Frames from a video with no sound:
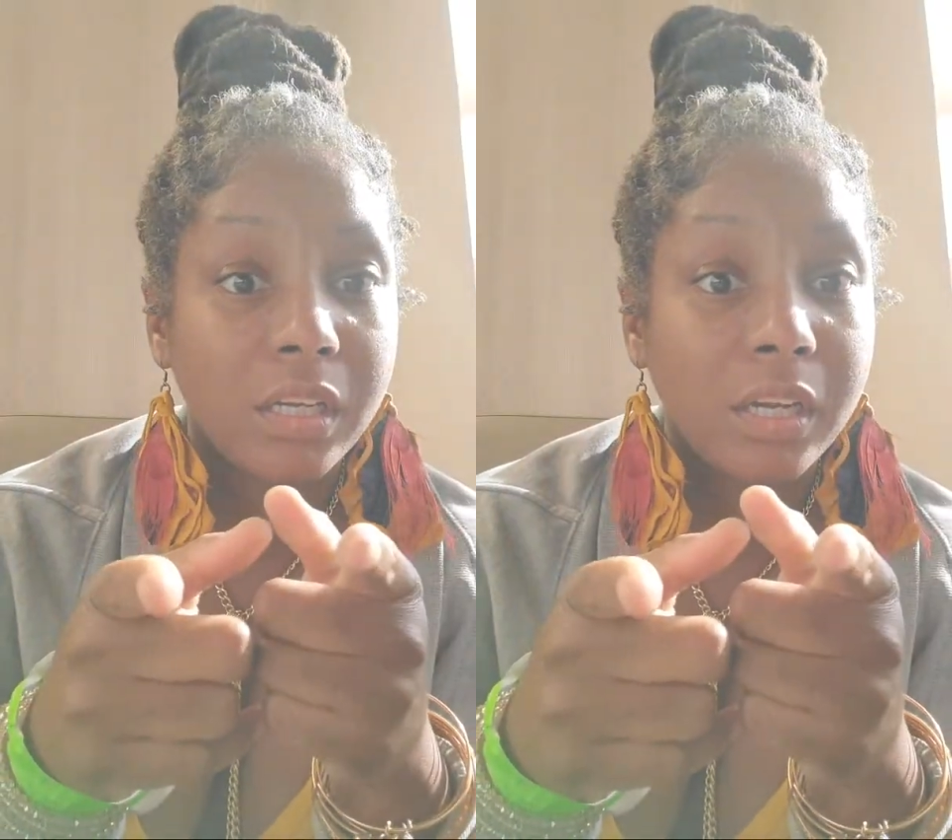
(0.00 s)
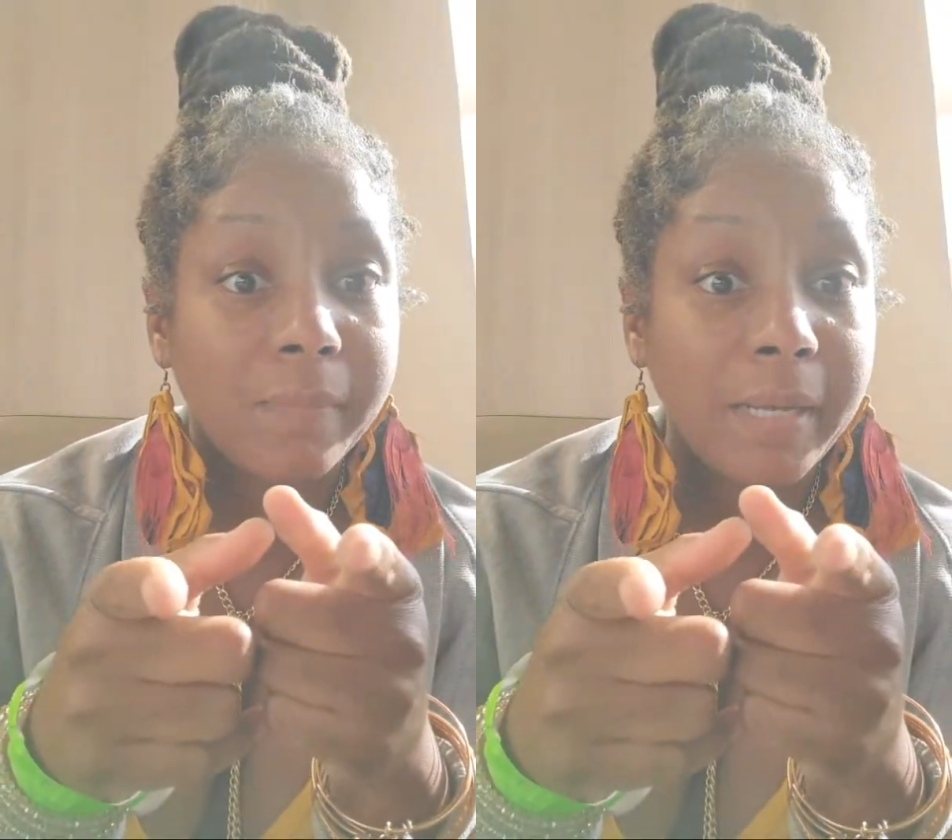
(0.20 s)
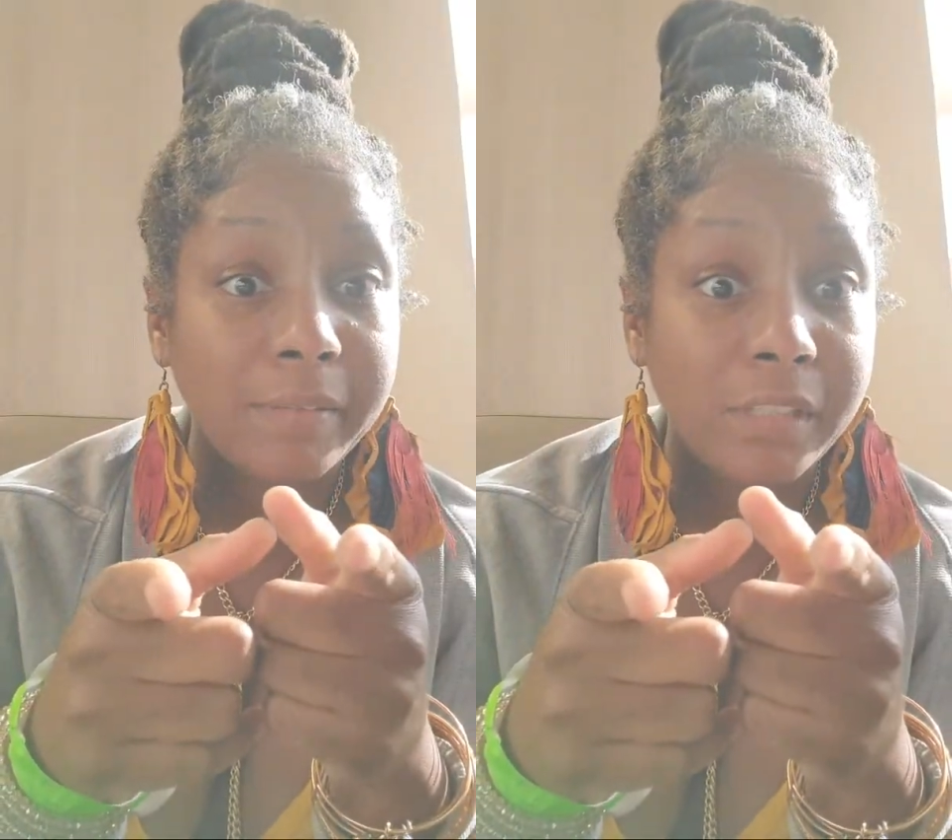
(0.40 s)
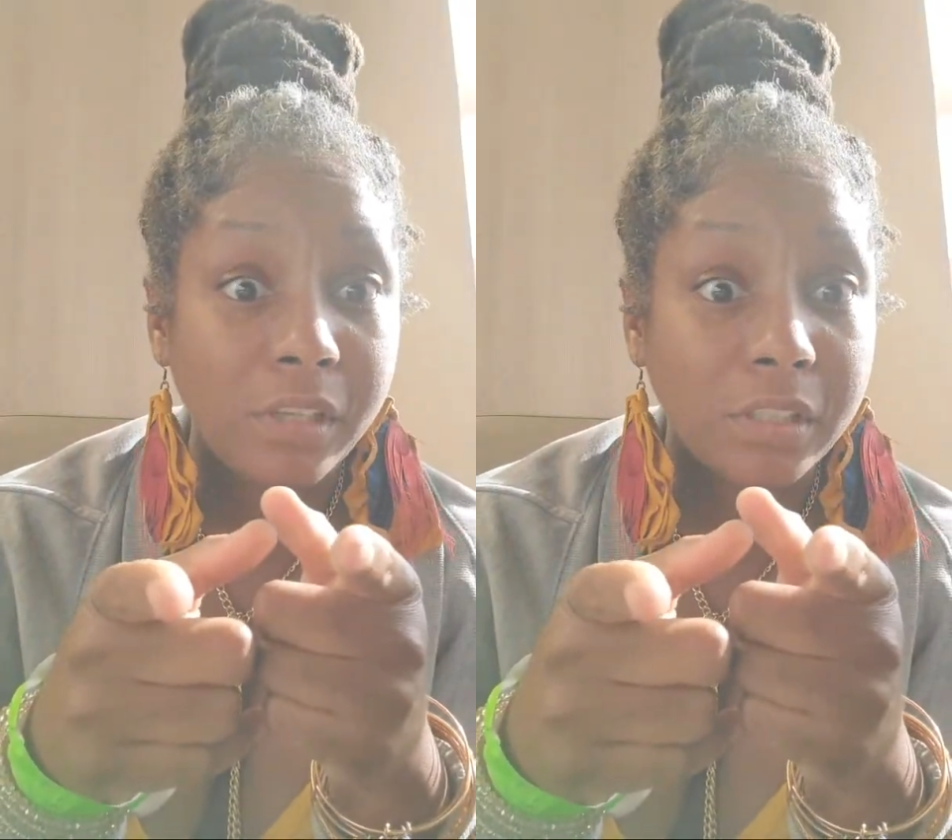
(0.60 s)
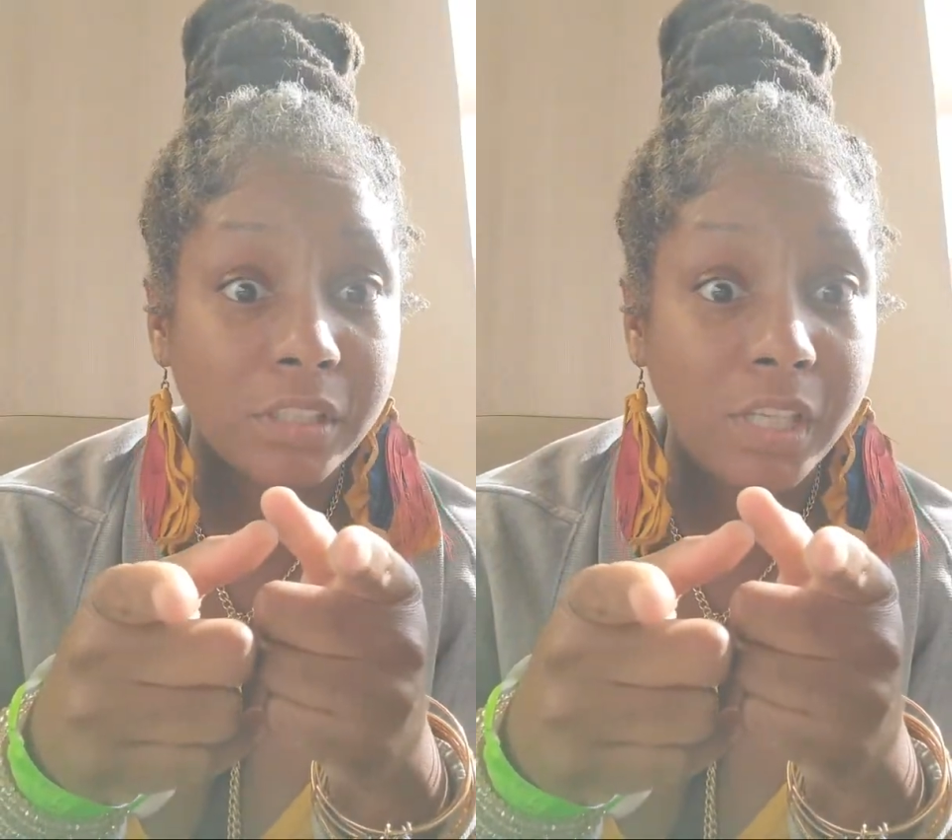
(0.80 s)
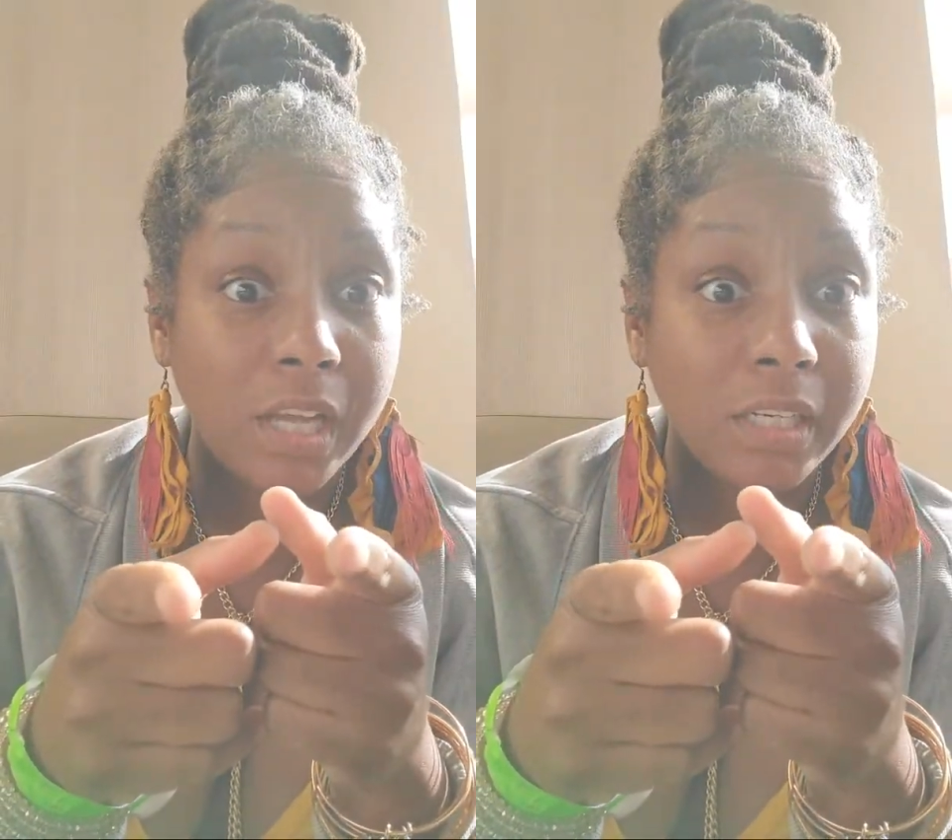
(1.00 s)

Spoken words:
I'm going to have to talk to y'all